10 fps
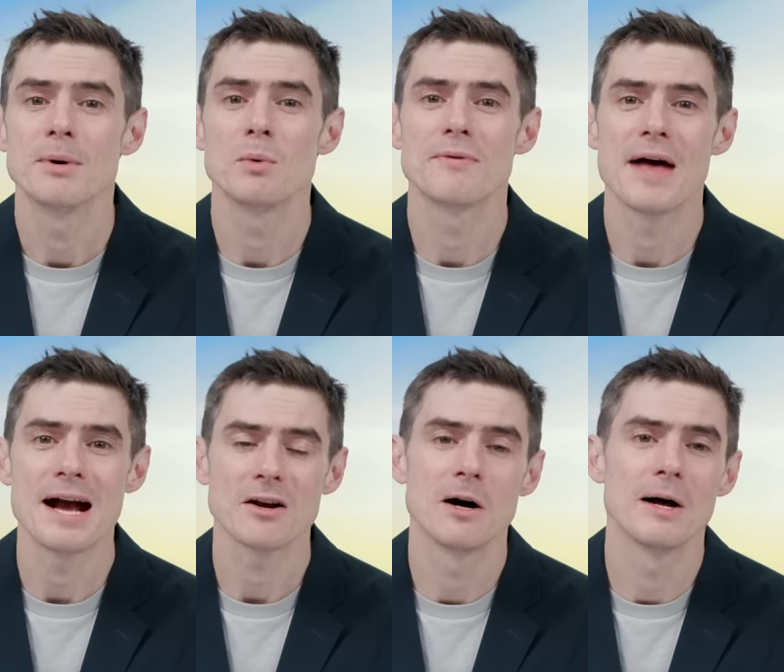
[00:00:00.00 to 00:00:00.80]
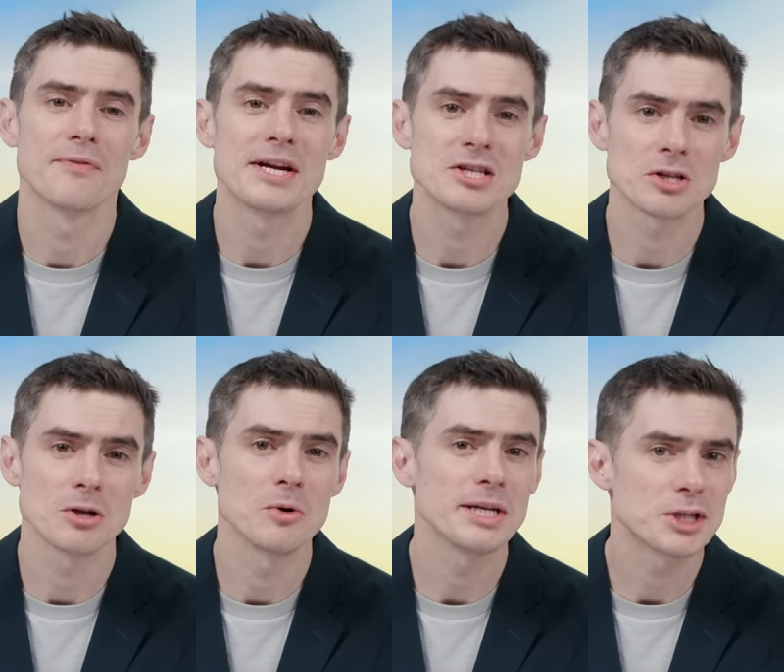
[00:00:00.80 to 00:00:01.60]
but with that card, they
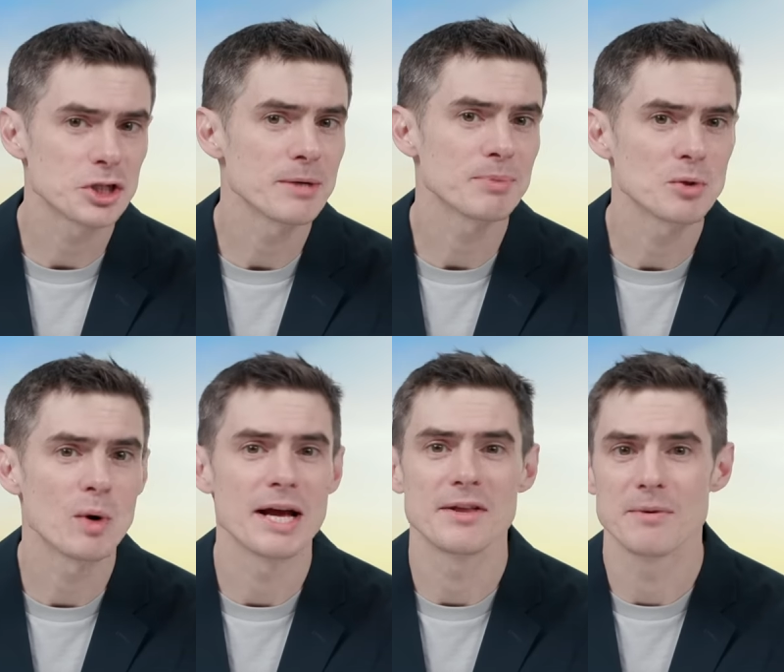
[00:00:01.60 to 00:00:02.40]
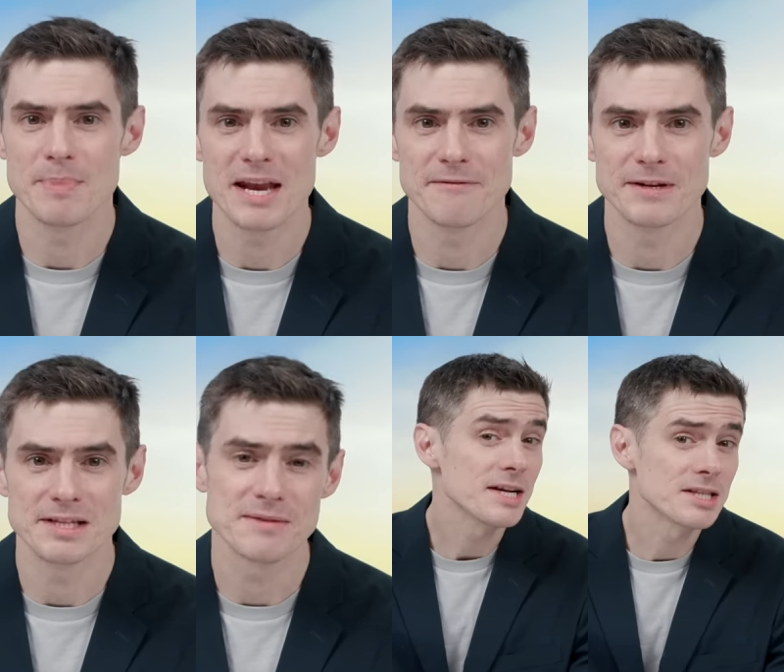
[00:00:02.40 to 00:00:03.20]
slowly chipped away at the
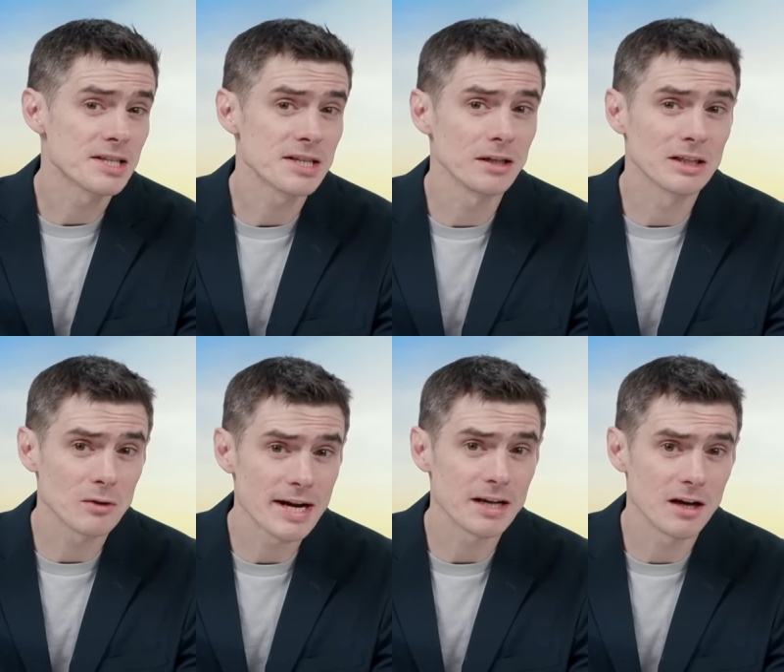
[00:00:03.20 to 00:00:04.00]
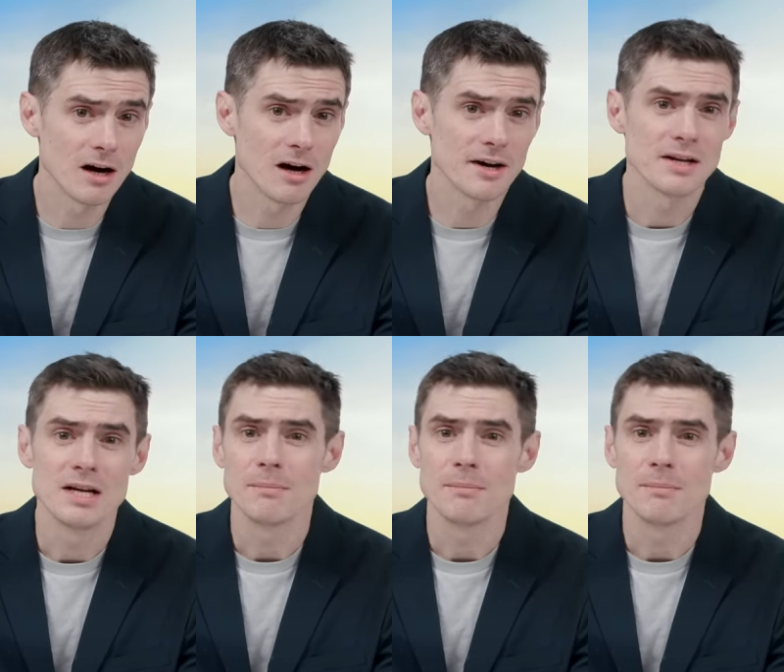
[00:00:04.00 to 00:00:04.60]
benefits. It's still a great card,